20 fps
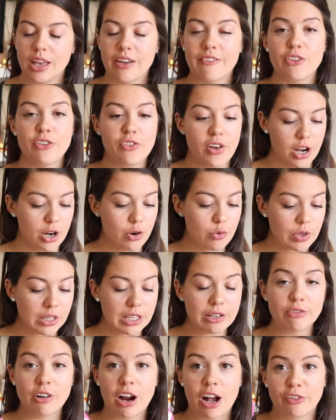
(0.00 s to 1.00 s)
if you've had a
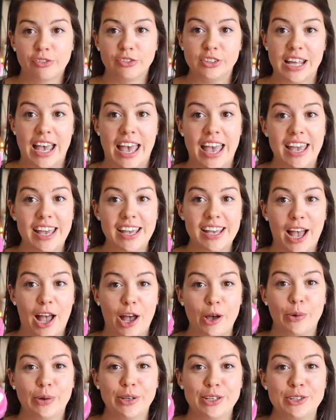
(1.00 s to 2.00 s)
really rough day,
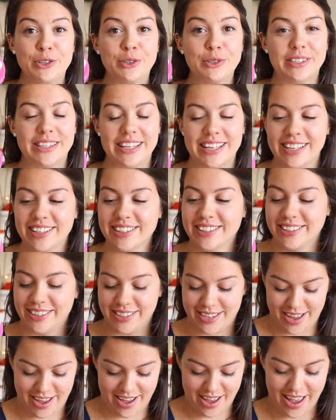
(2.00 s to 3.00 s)
I would use
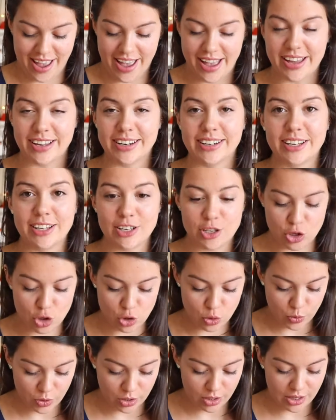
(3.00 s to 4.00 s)
this and
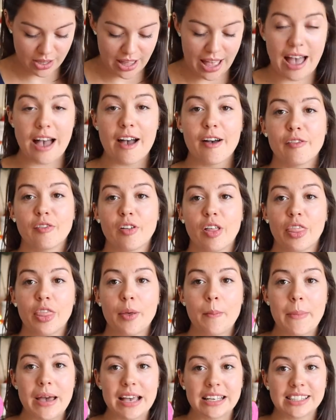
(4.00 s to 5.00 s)
you will have
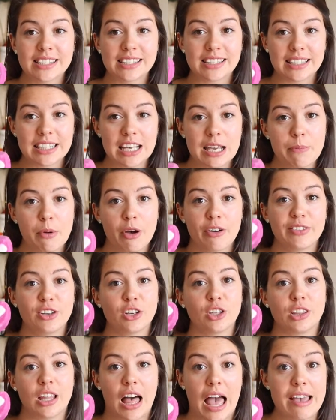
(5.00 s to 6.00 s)
the best sleep of
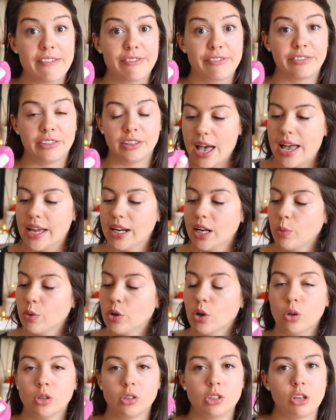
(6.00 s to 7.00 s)
your life. And it
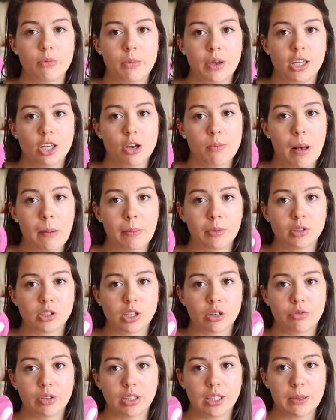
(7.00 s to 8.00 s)
would also make your bubbles
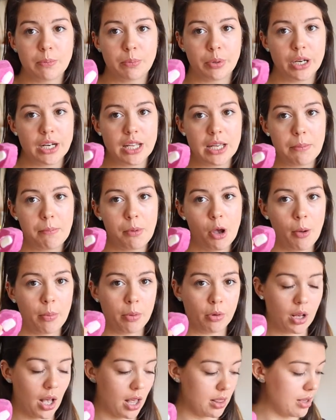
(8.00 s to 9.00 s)
a really pretty
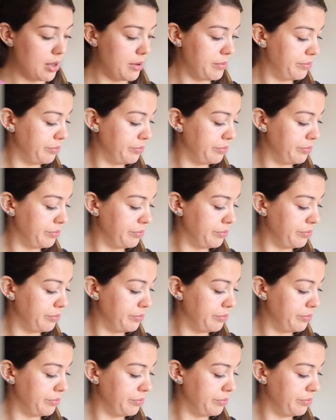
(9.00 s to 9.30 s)
purple color.